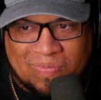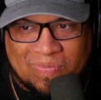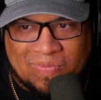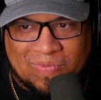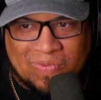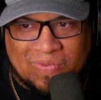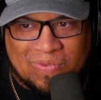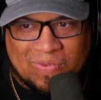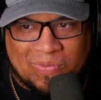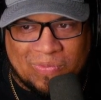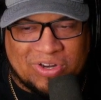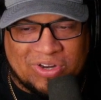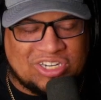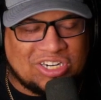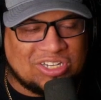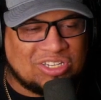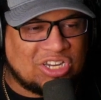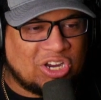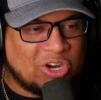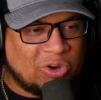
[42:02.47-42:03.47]
which
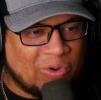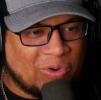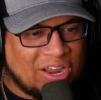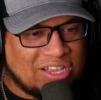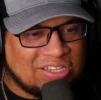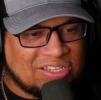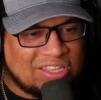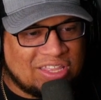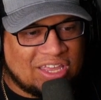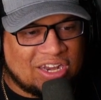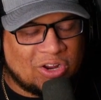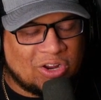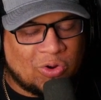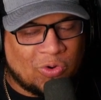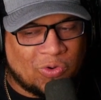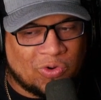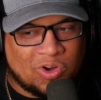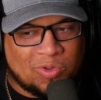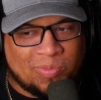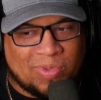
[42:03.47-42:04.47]
is crazy that a
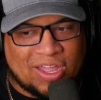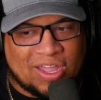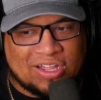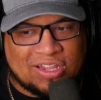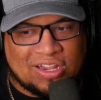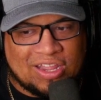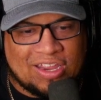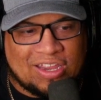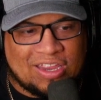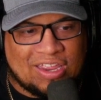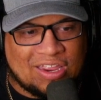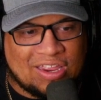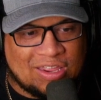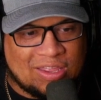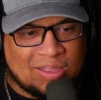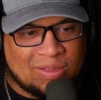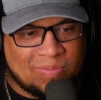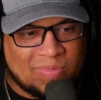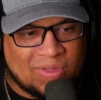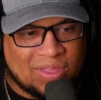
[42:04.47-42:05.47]
quarterback like
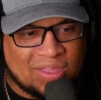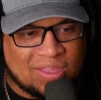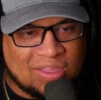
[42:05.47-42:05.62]
him